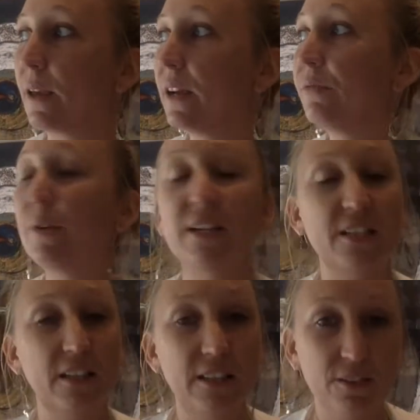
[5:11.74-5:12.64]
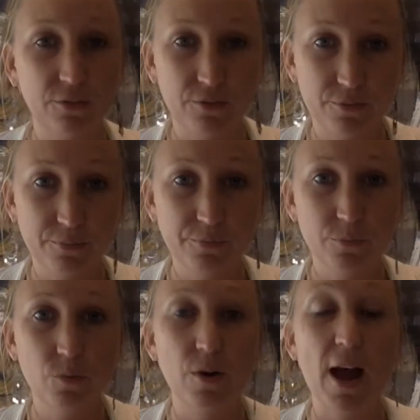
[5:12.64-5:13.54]
if we are to live
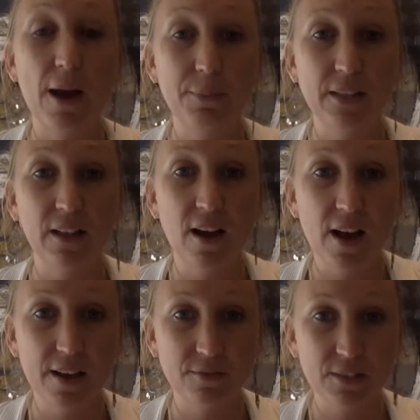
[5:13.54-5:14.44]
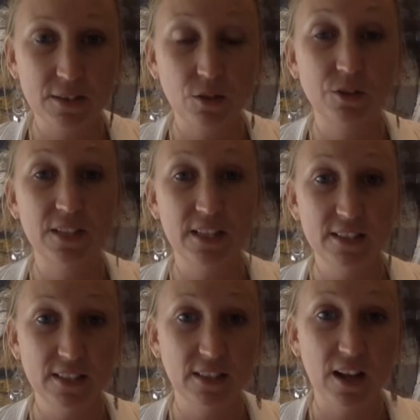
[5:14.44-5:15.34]
more happy lives,
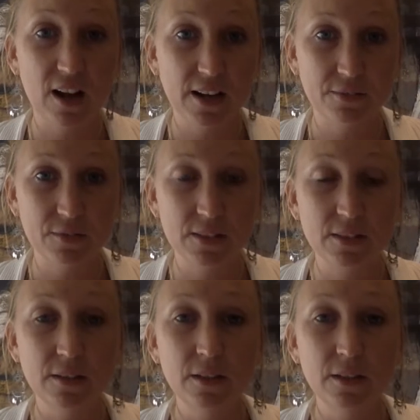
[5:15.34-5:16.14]
contented lives,